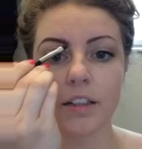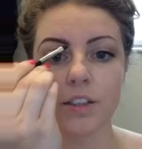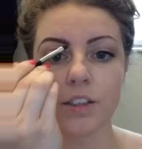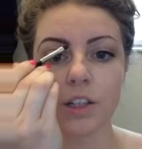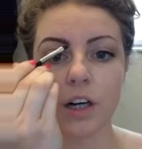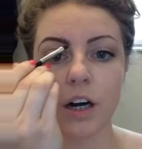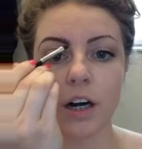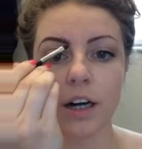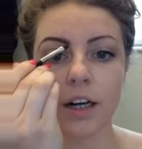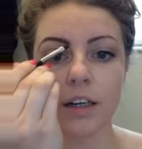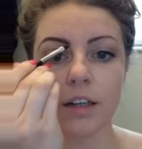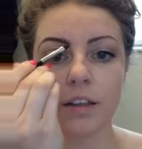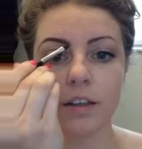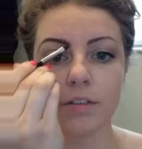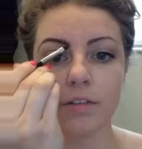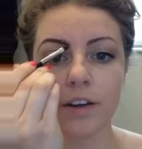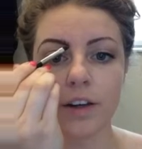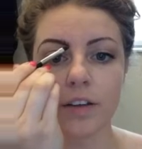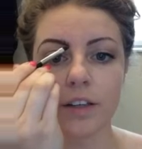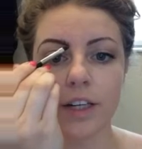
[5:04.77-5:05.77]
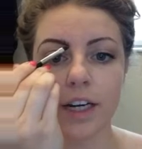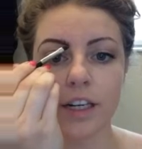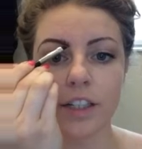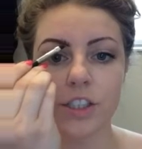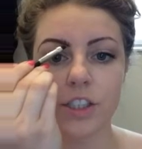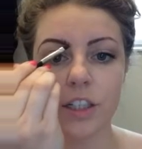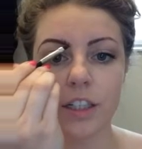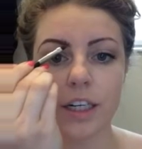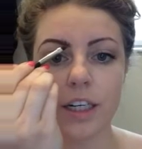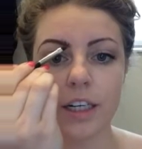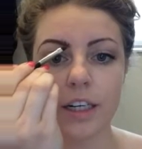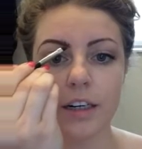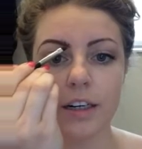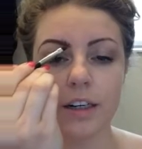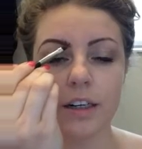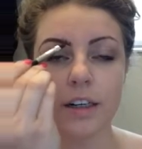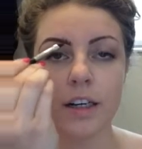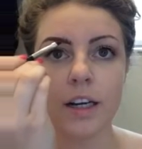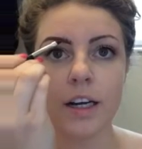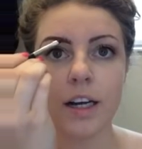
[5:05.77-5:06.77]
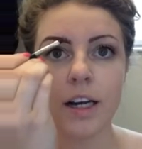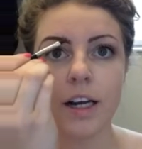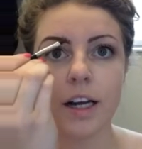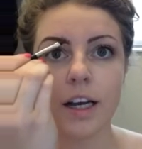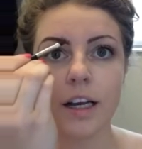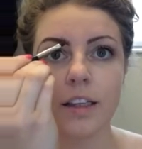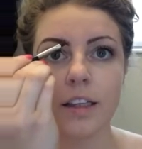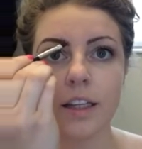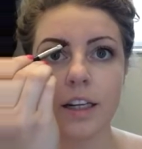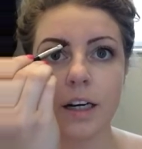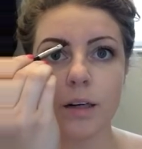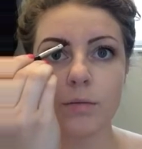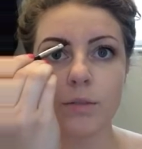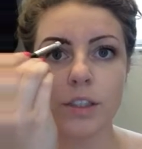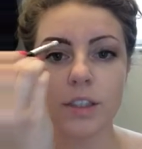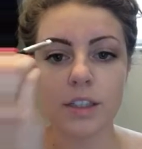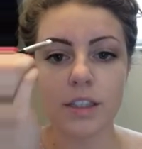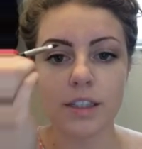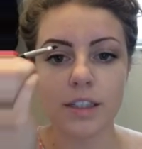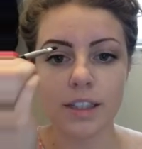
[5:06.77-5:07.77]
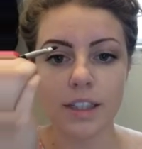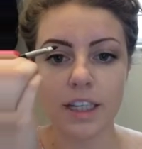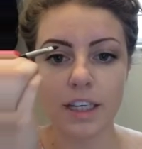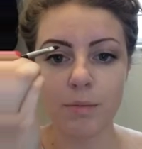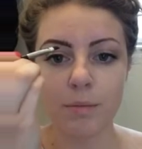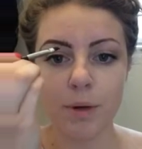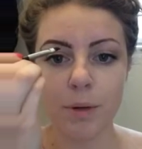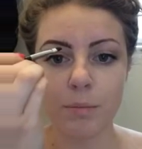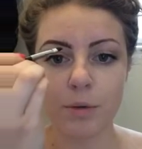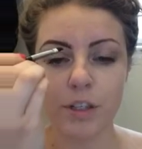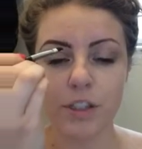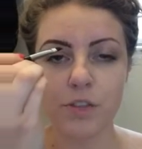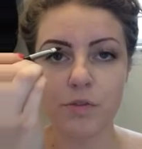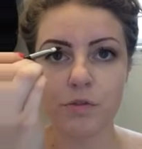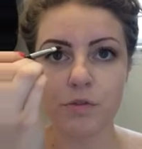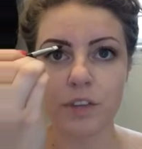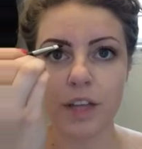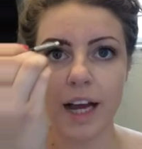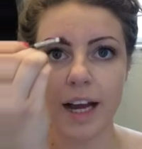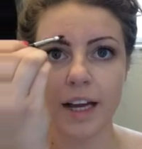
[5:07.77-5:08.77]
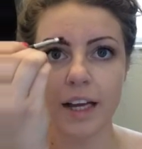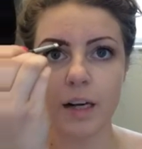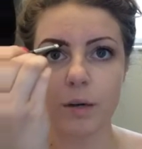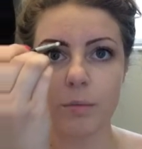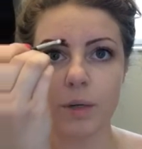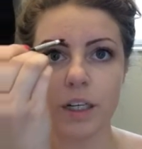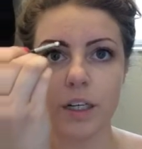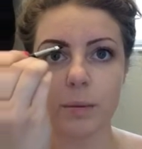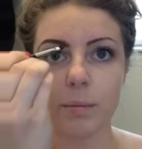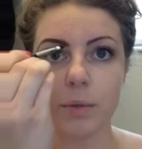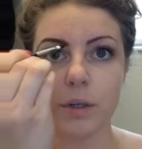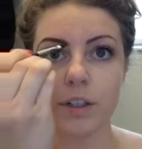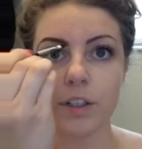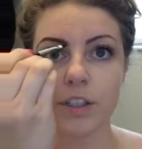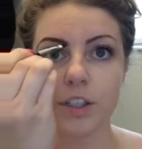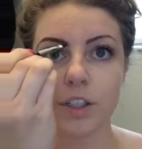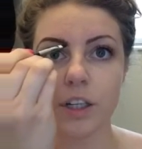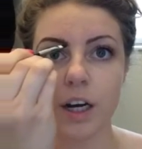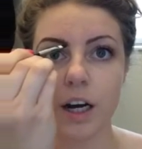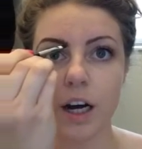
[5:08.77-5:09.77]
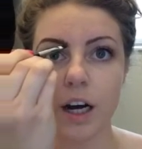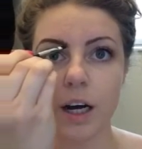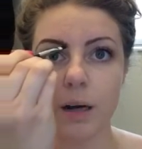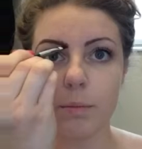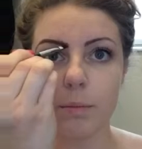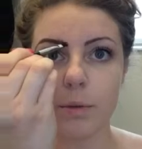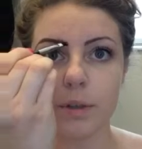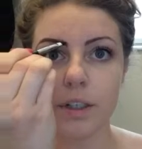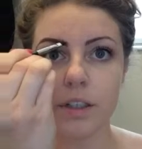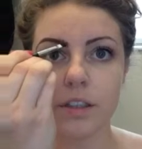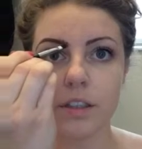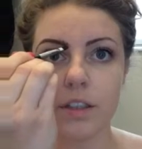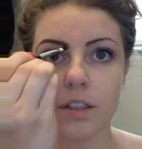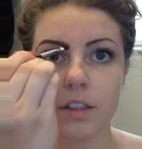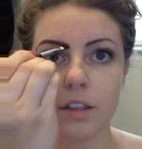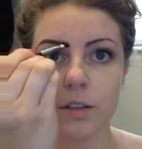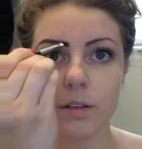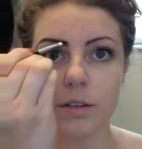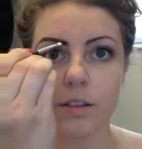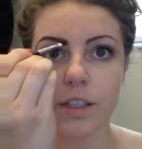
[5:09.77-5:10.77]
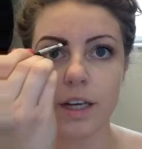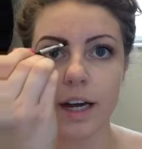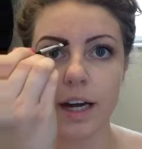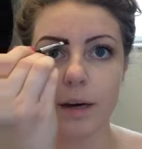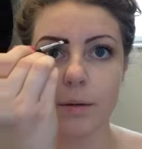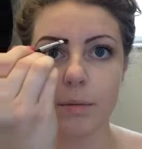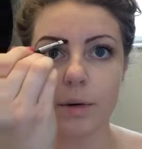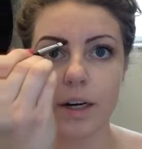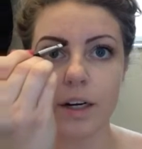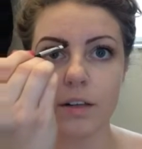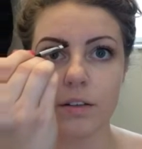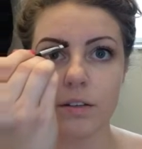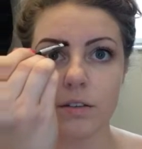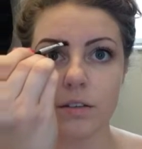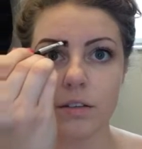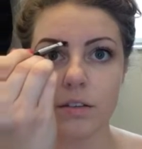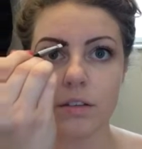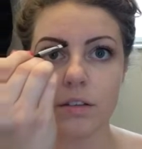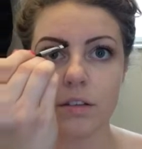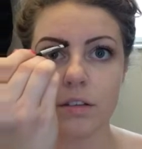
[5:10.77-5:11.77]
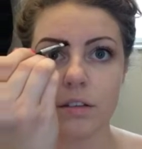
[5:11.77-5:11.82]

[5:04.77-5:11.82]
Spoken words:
of drawing the foundation here, and then I'm just going to keep my brush flat and I'm going to push up into those eyebrows.